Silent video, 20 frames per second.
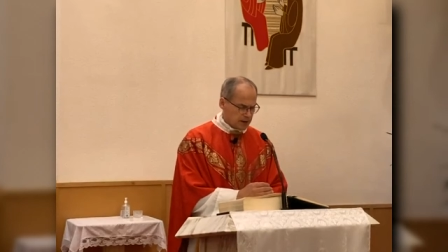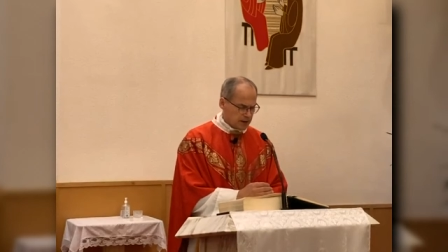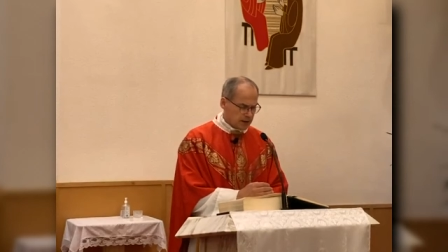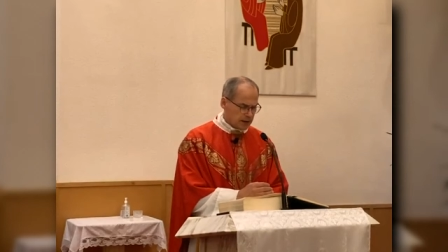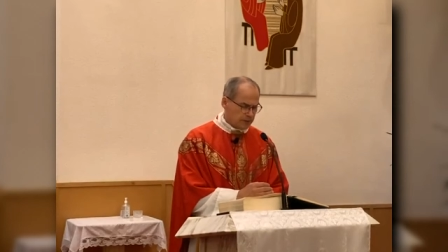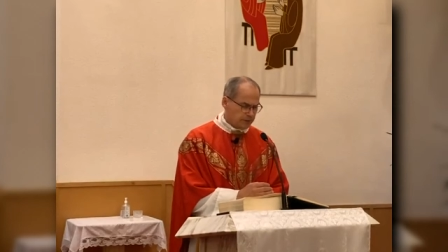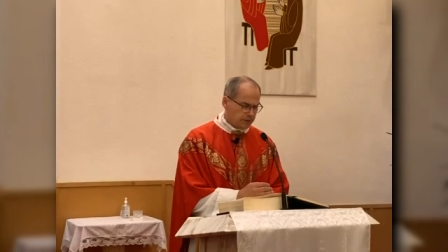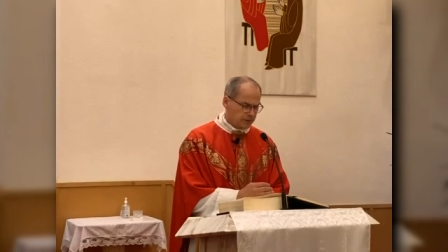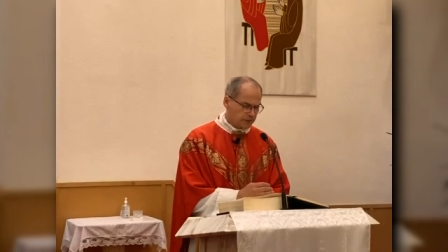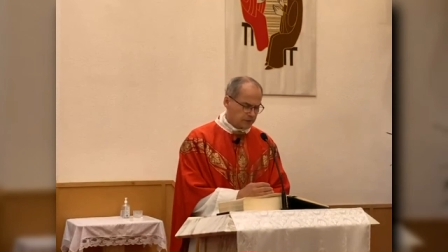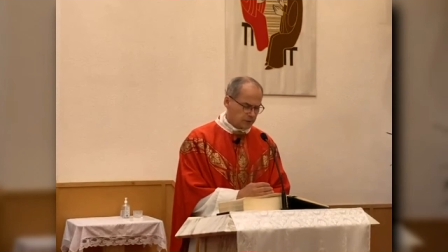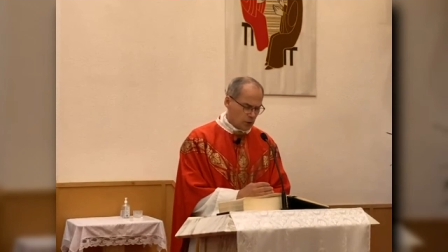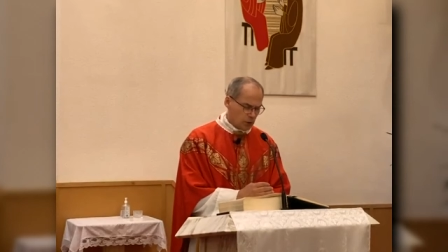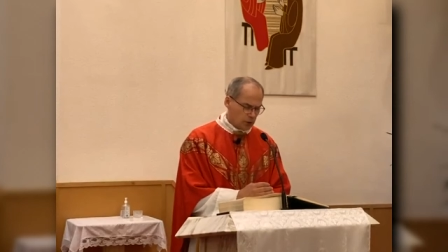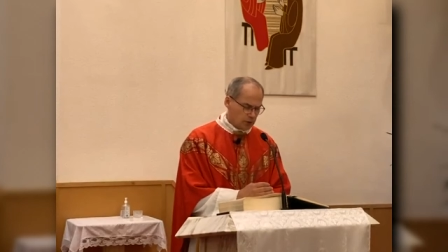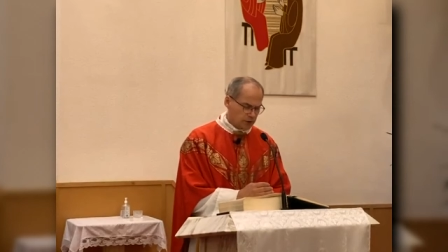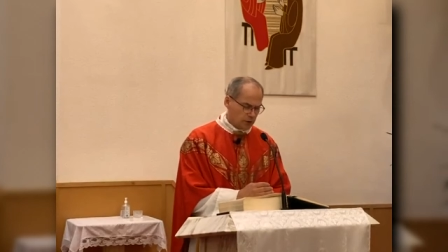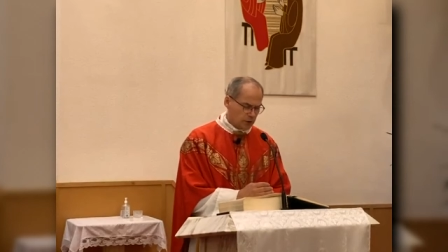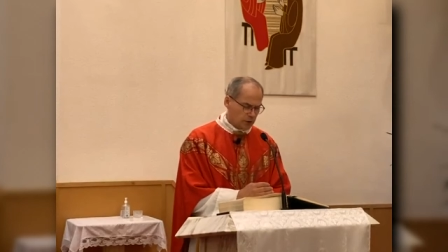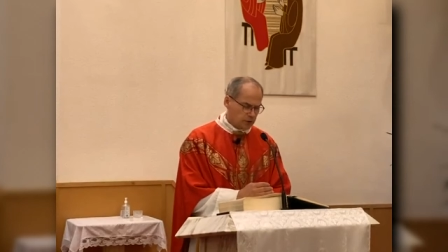if
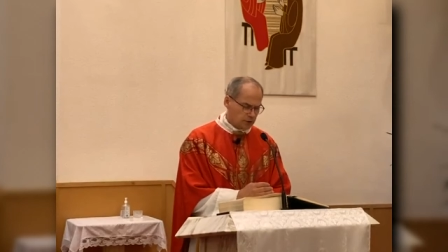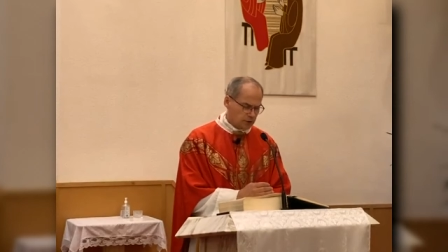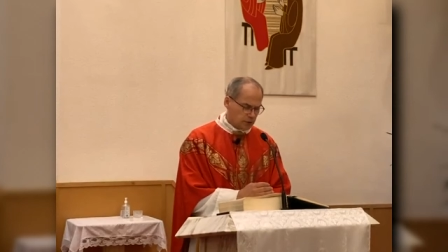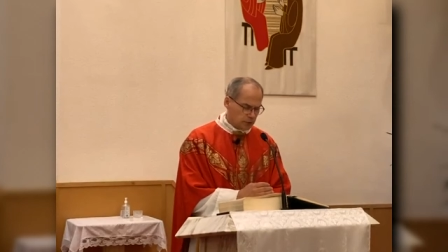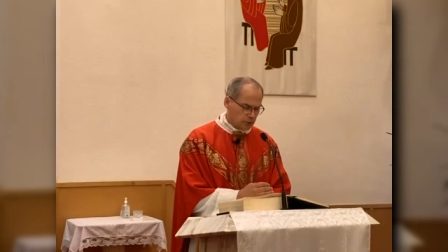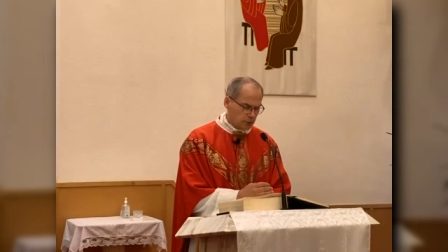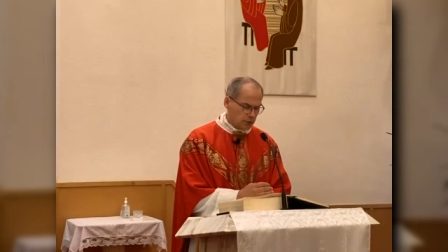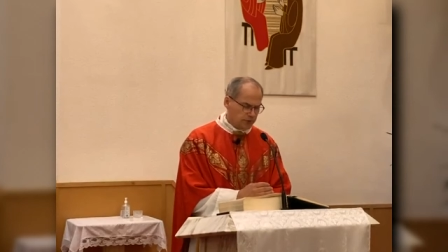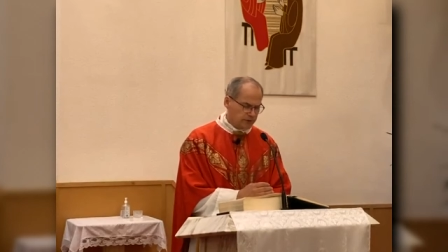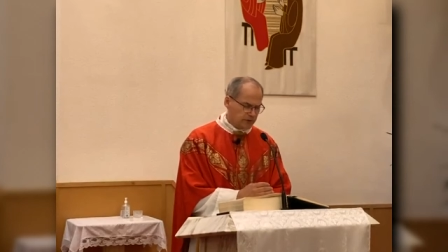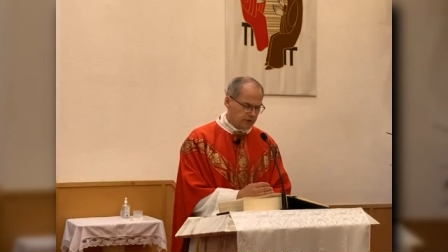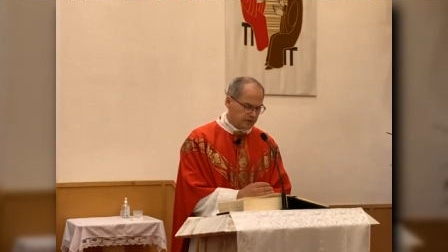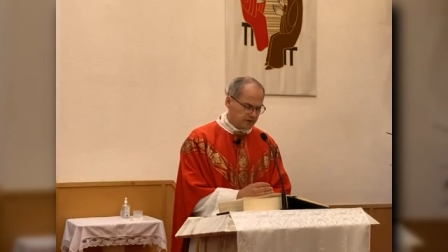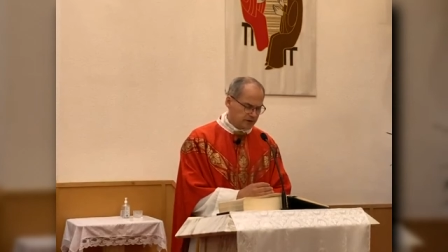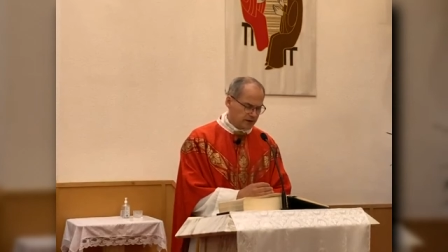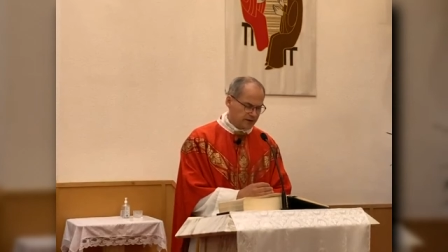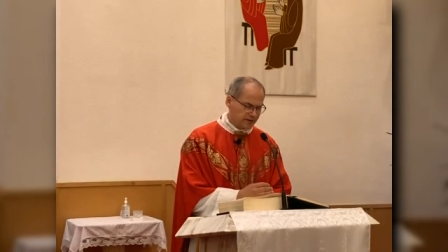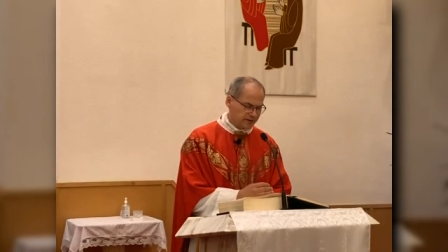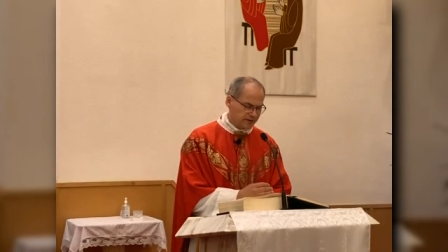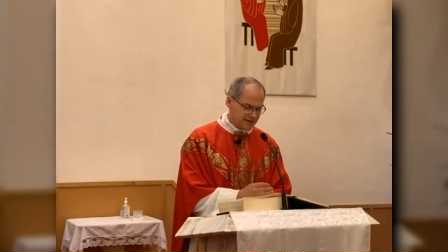salt
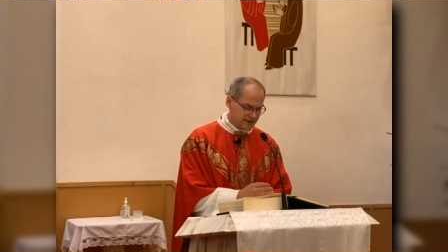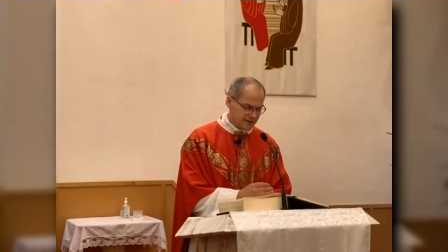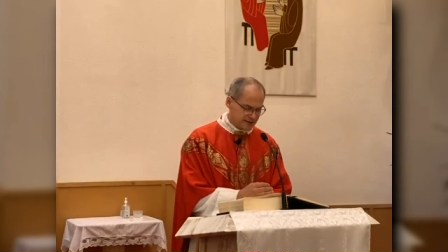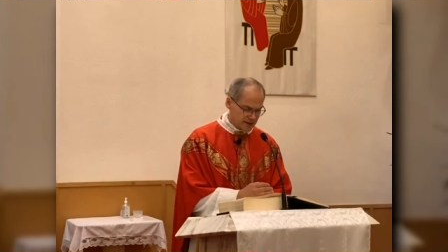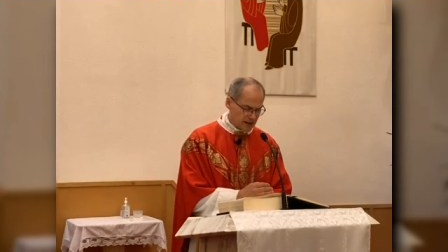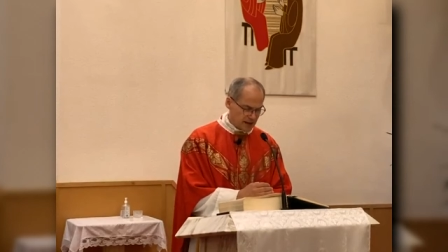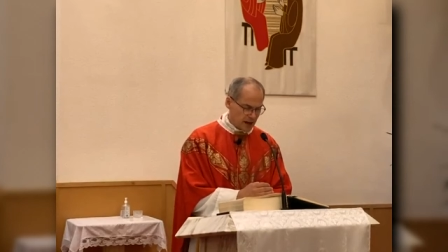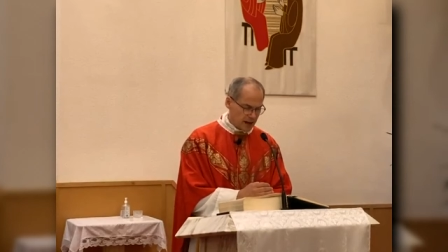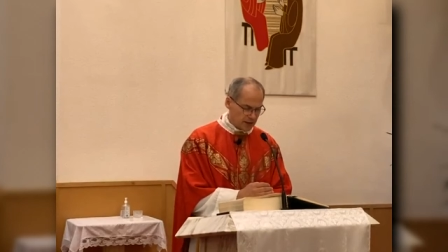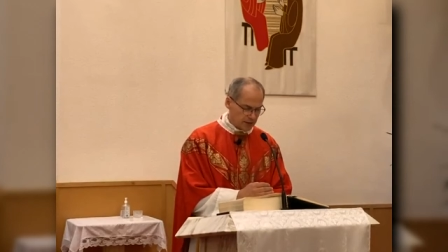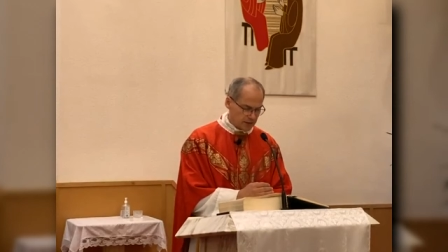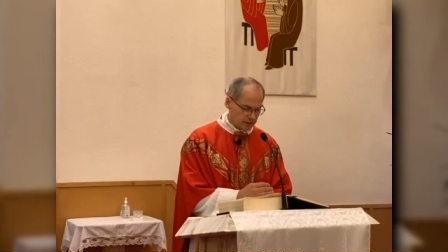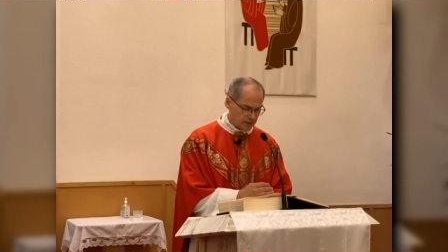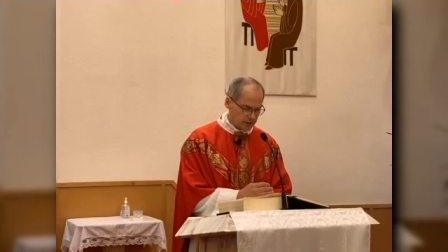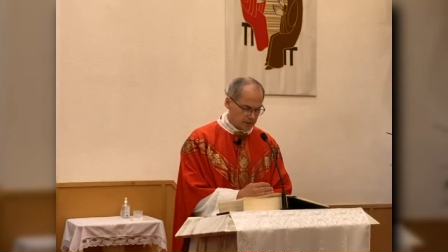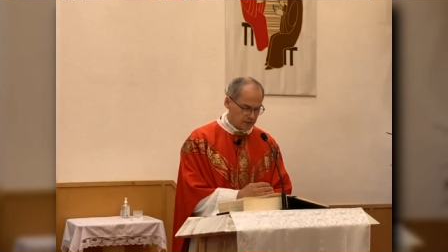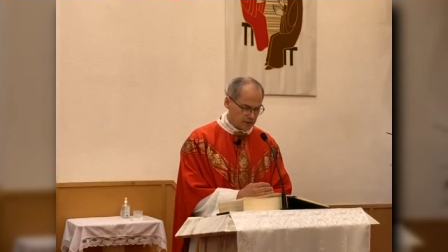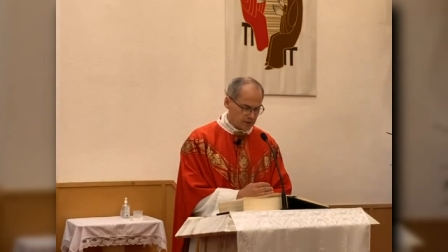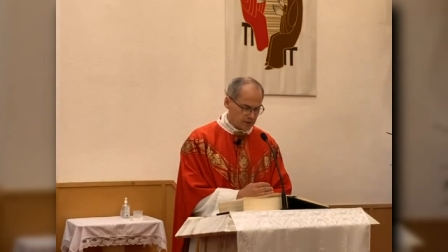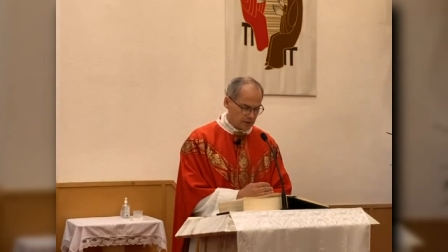loses its
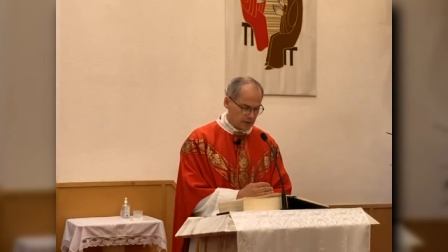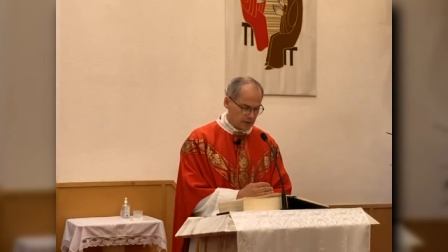taste,